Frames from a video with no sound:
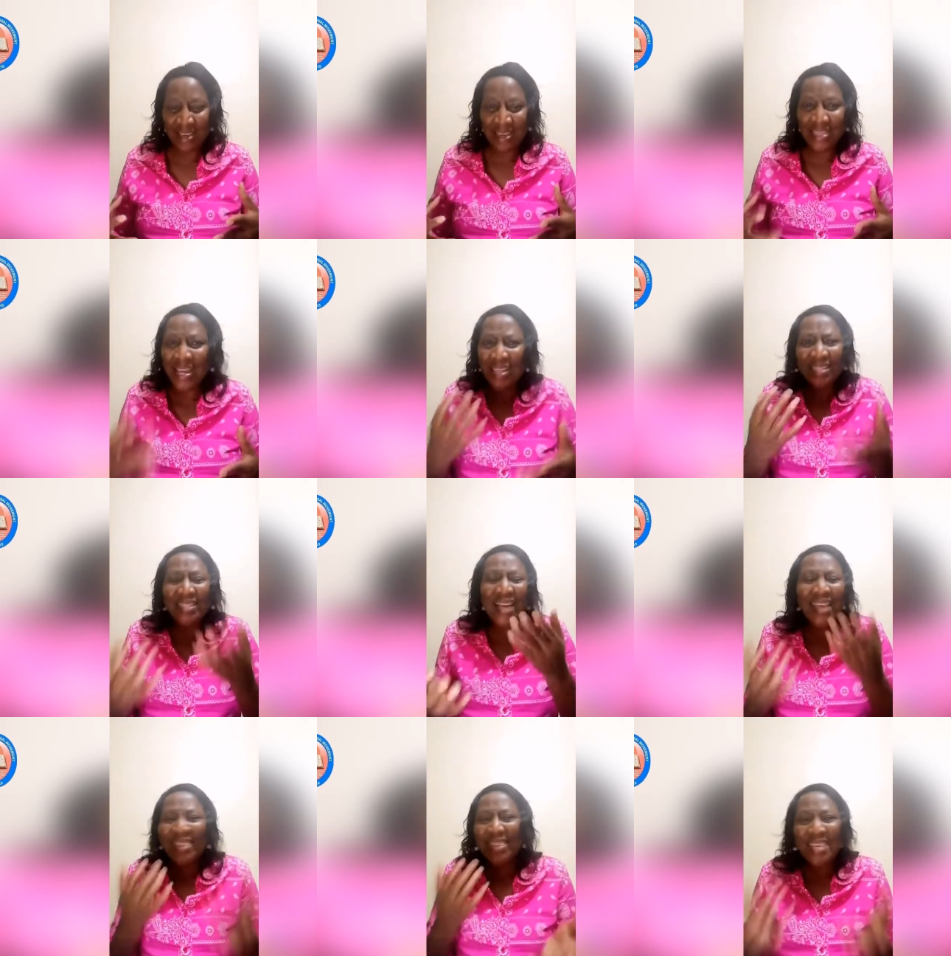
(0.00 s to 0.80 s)
There's
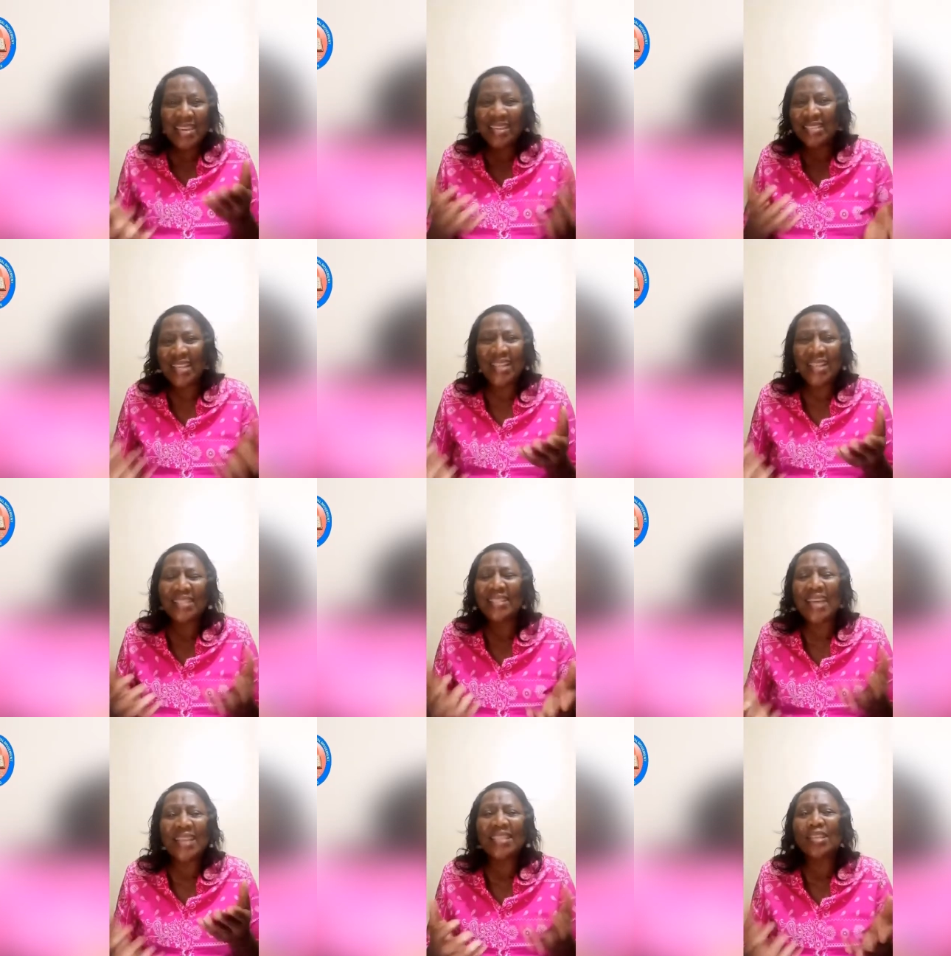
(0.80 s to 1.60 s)
nothing.
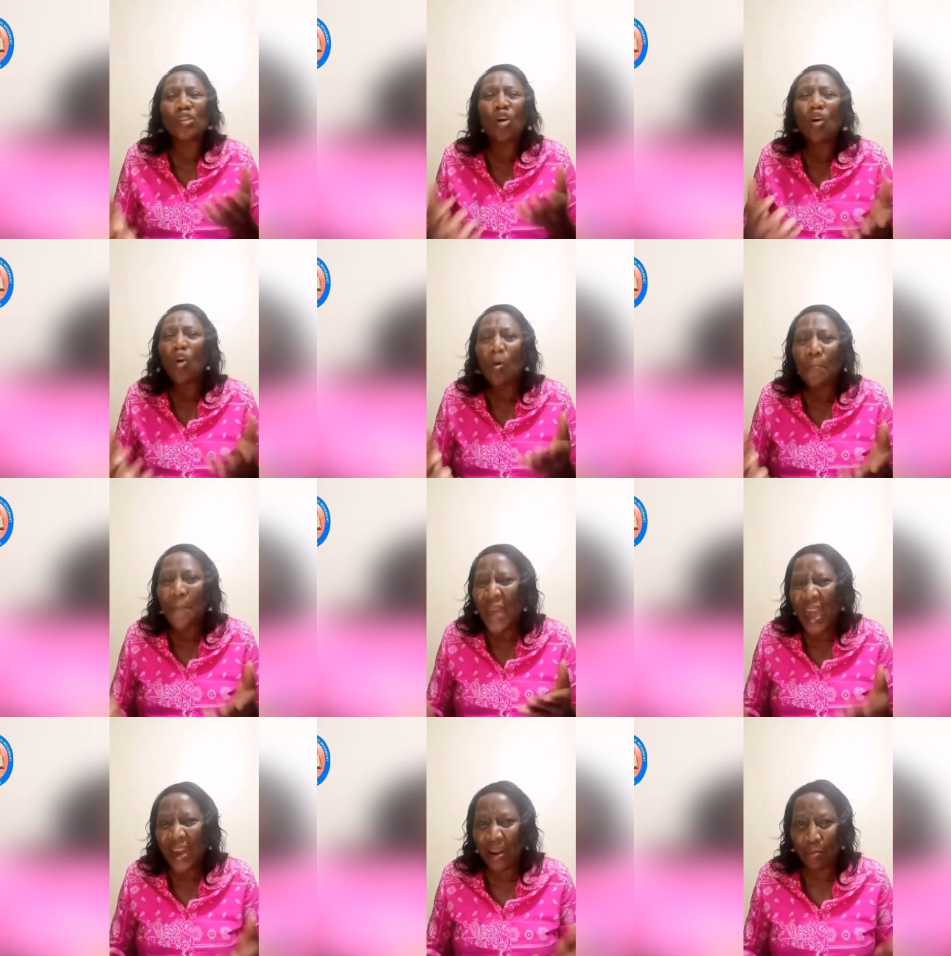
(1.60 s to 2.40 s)
It is not
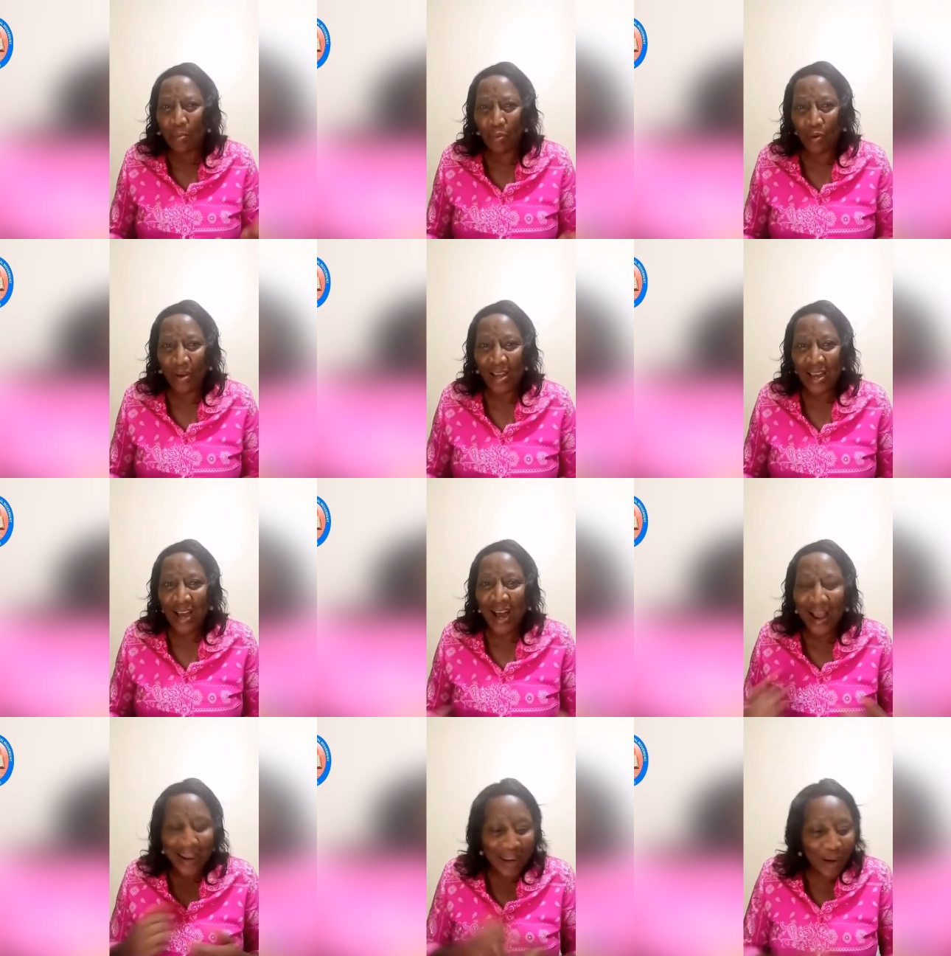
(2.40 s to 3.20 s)
comparable.
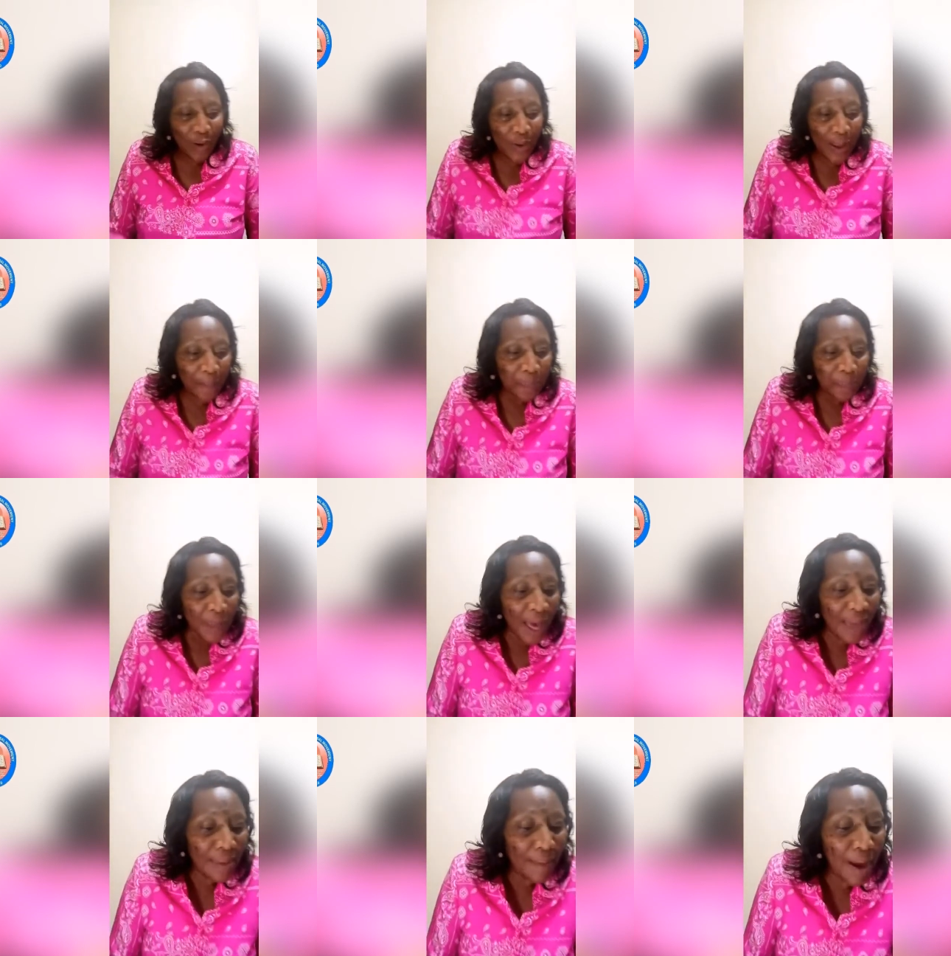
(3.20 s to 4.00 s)
Hallelujah.
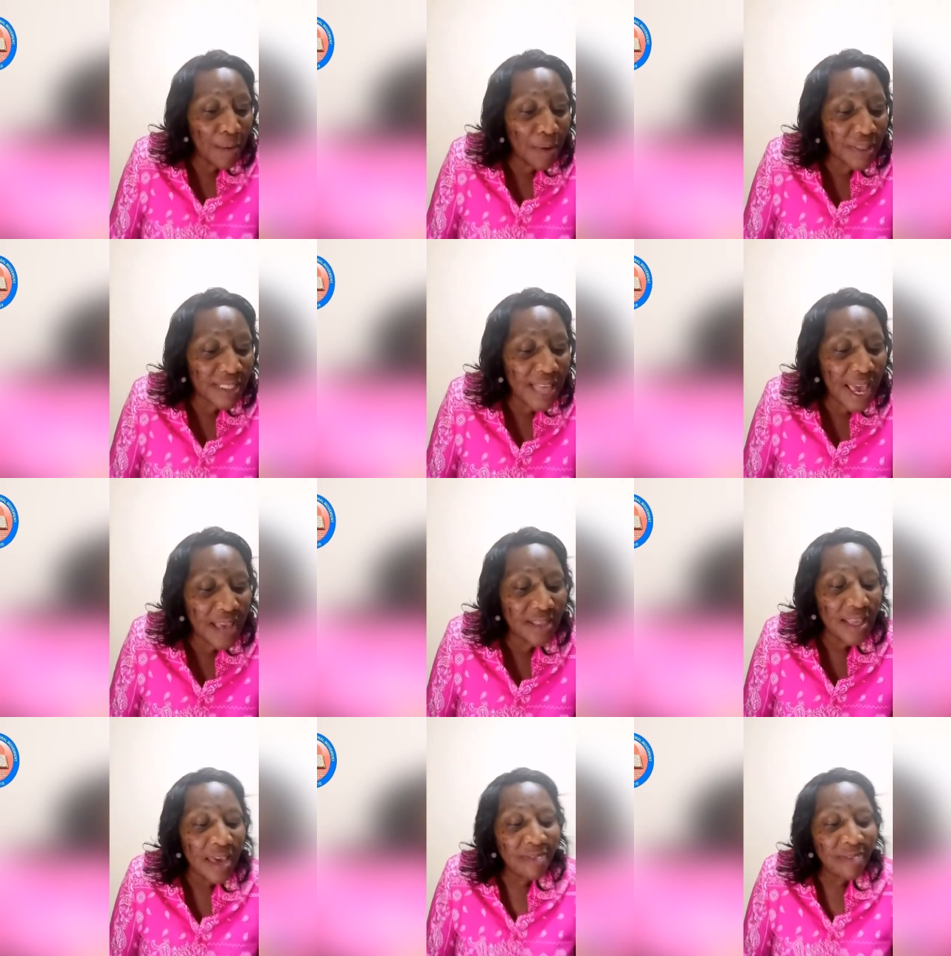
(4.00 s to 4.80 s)
And the Bible
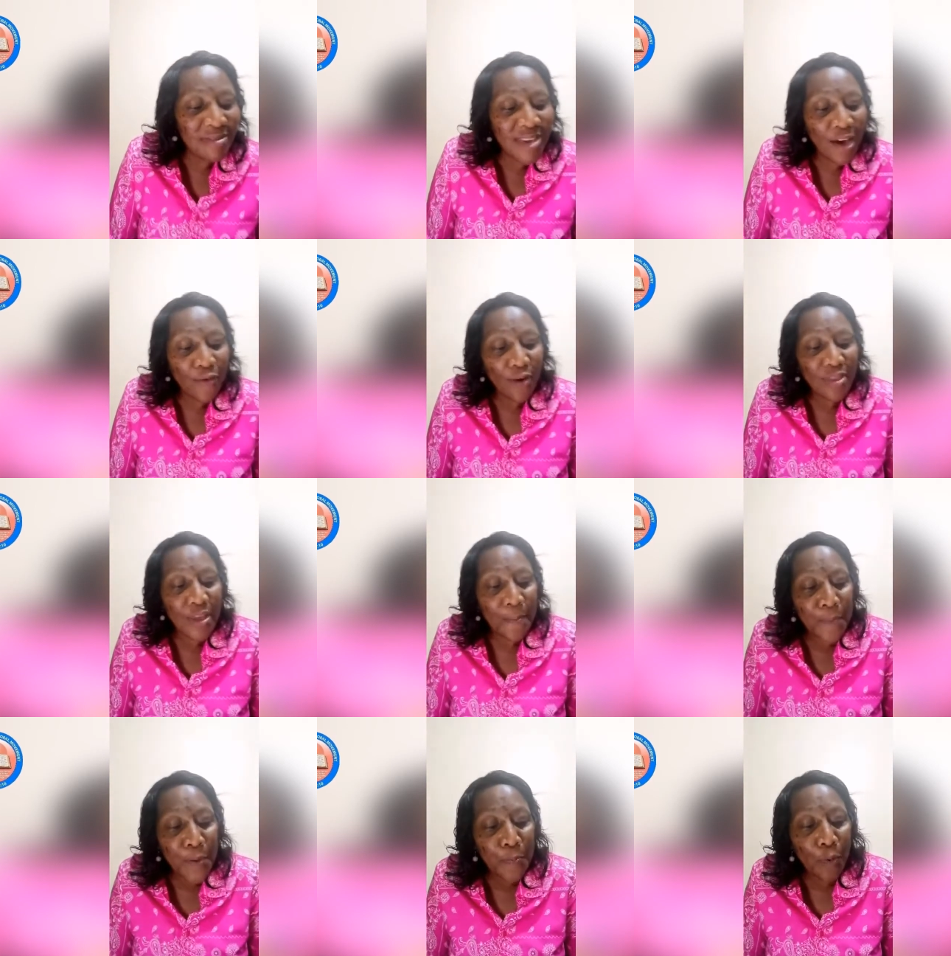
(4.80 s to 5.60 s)
says, therefore,
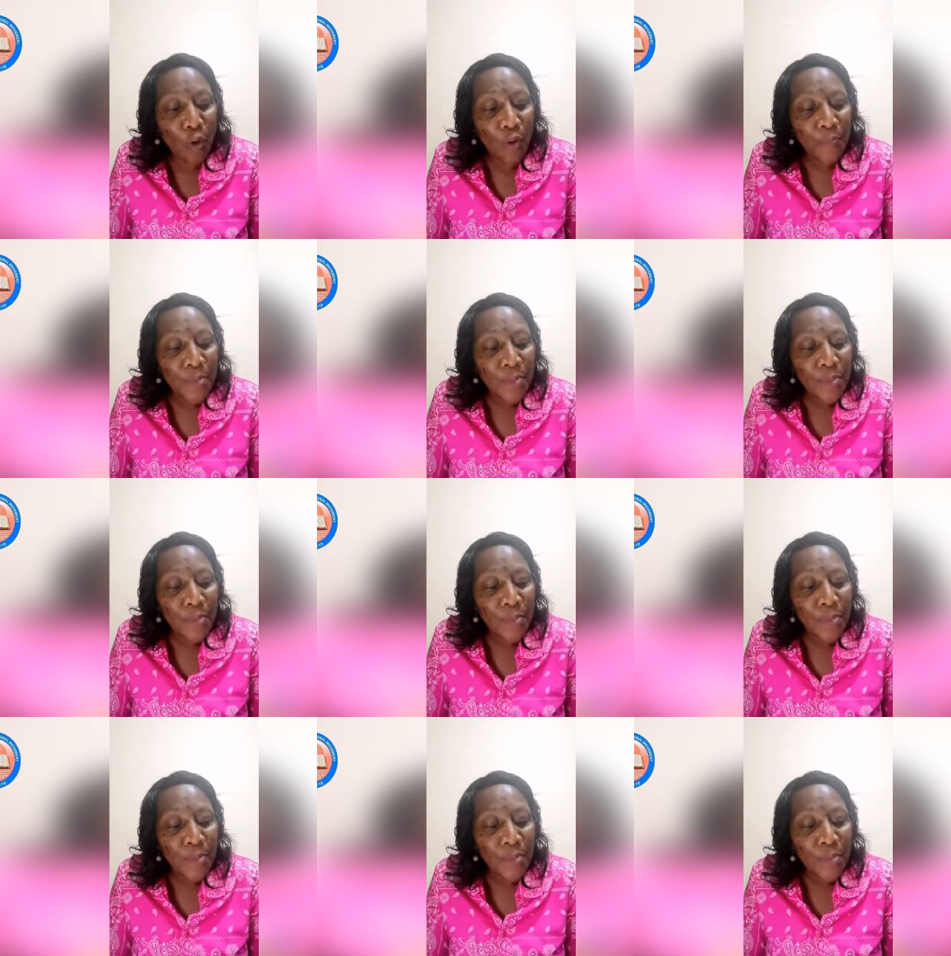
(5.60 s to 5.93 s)
the people